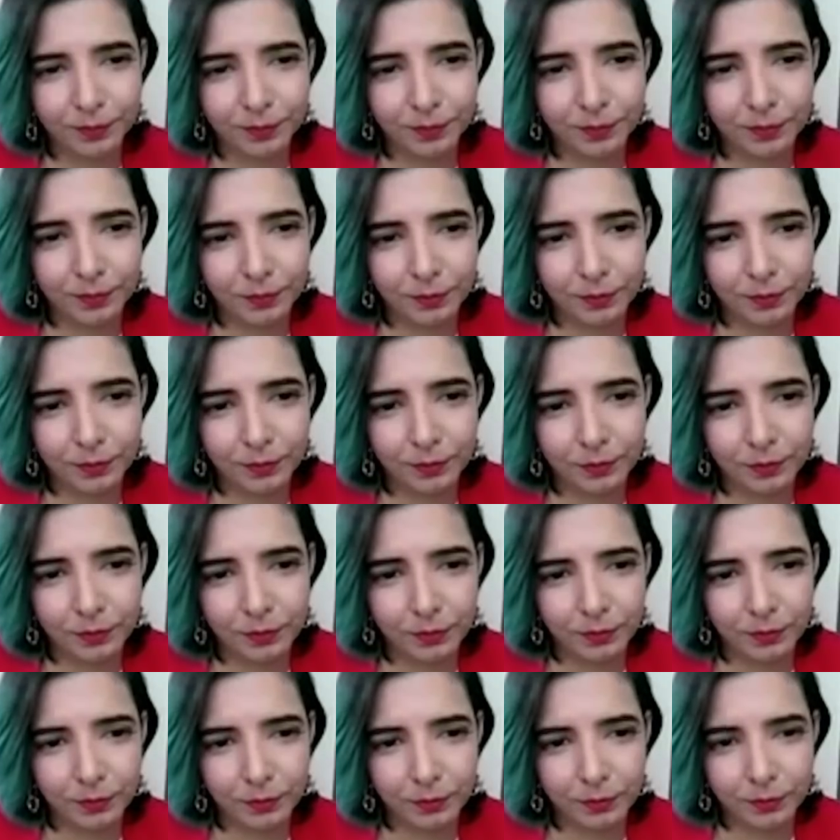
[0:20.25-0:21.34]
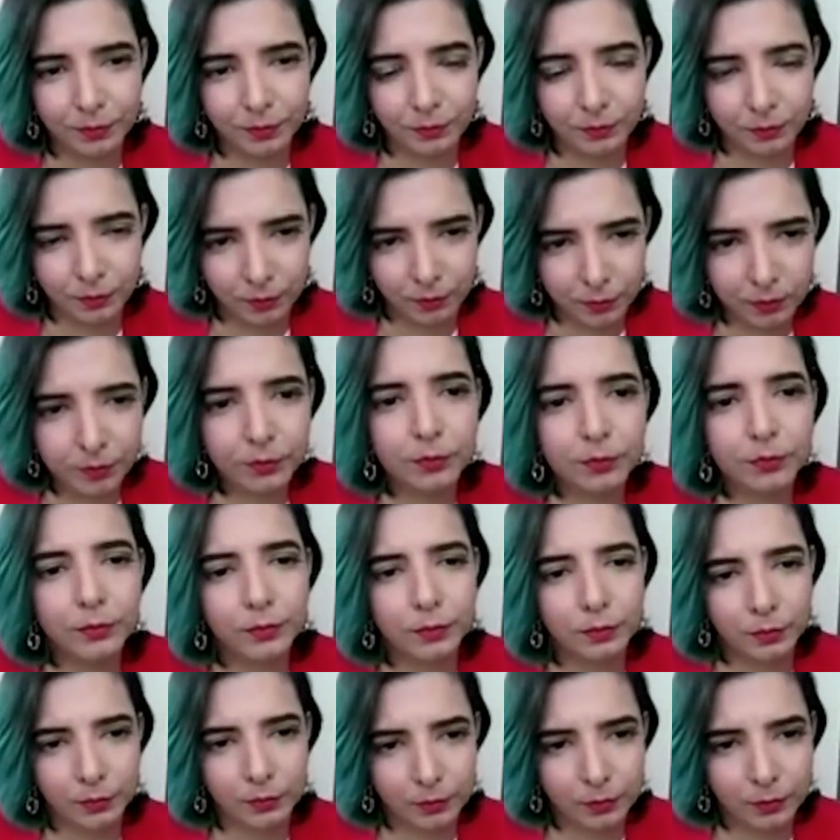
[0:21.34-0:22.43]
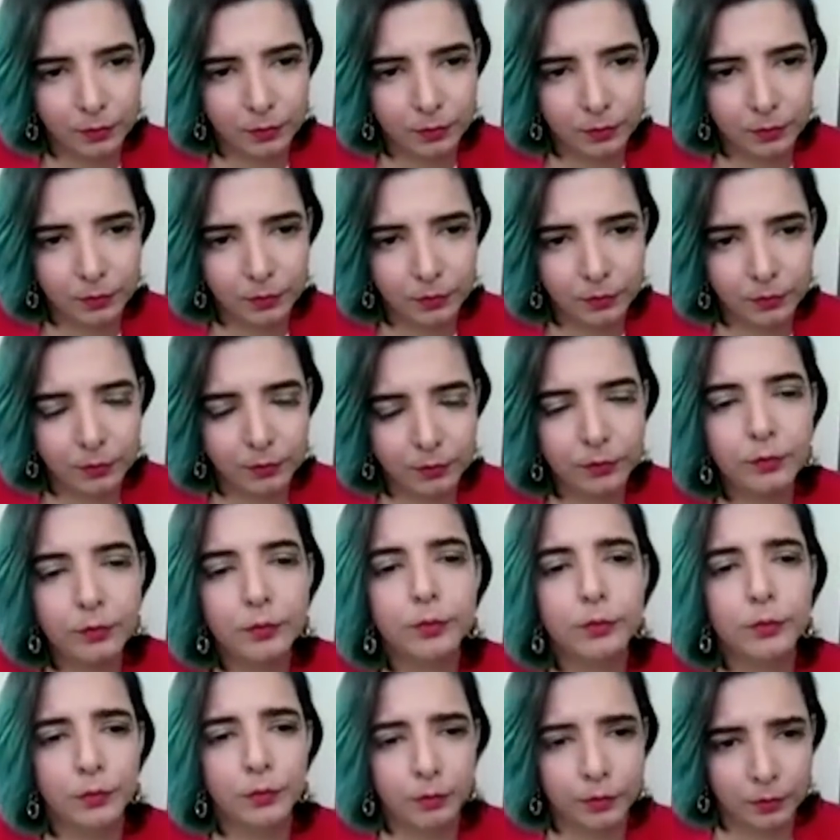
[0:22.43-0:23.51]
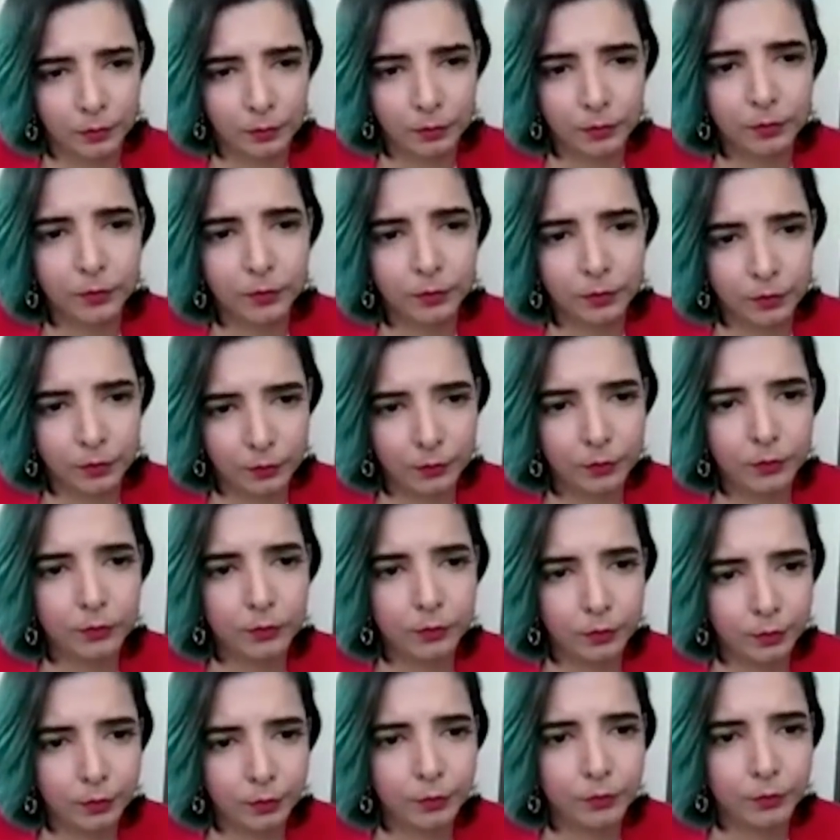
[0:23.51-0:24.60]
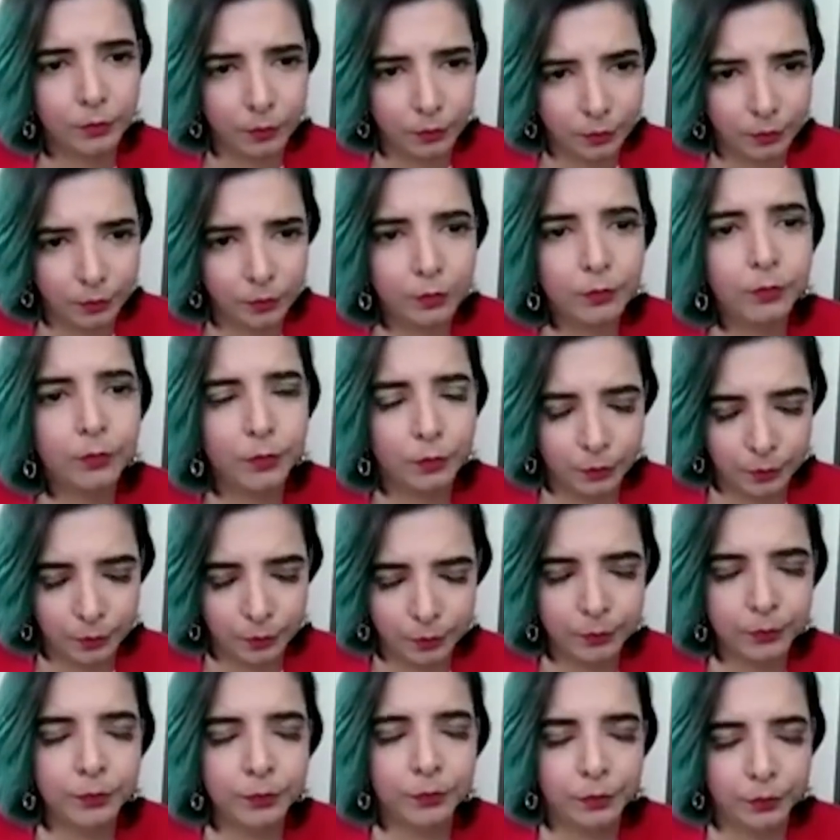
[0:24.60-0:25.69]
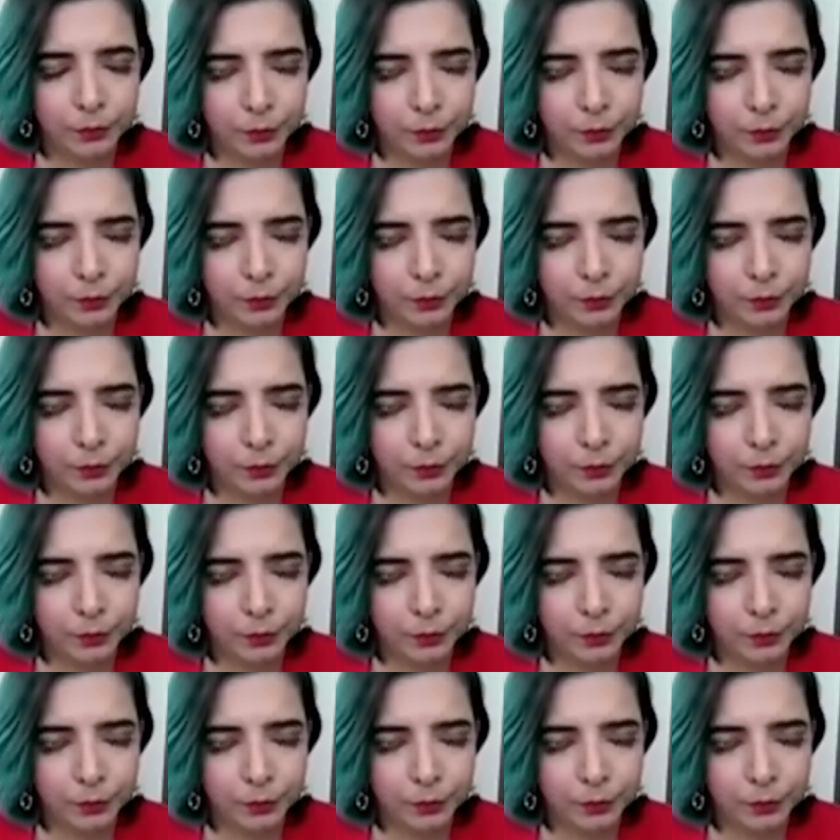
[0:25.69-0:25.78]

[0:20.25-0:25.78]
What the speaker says: (not speaking)